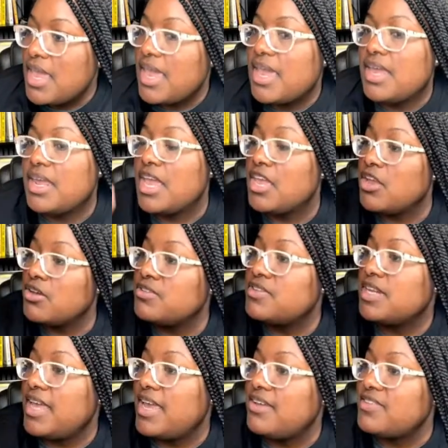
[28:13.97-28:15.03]
In your
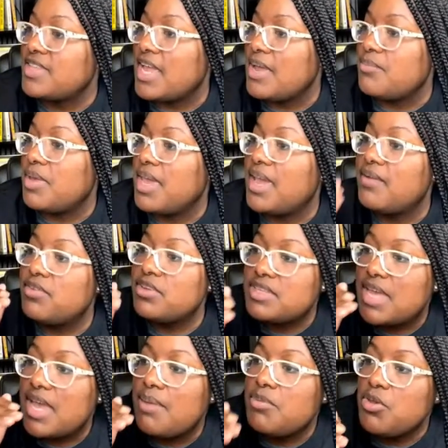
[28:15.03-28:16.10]
select statement, every
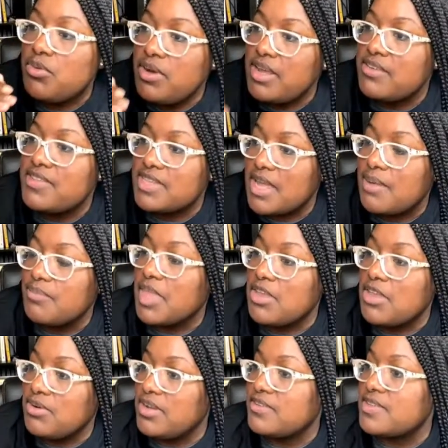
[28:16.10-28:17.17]
time you list something,
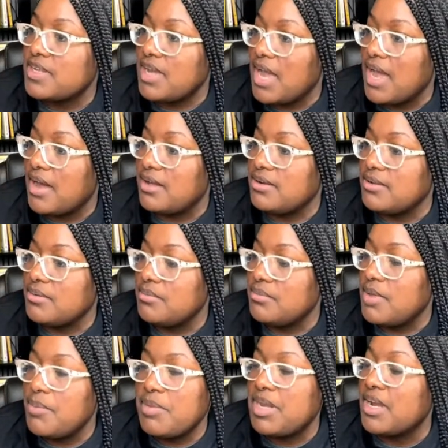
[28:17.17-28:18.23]
you list a
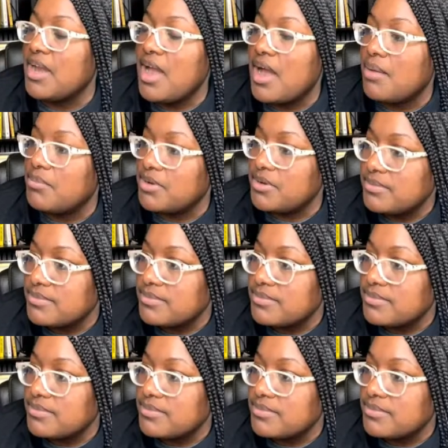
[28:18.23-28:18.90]
comma.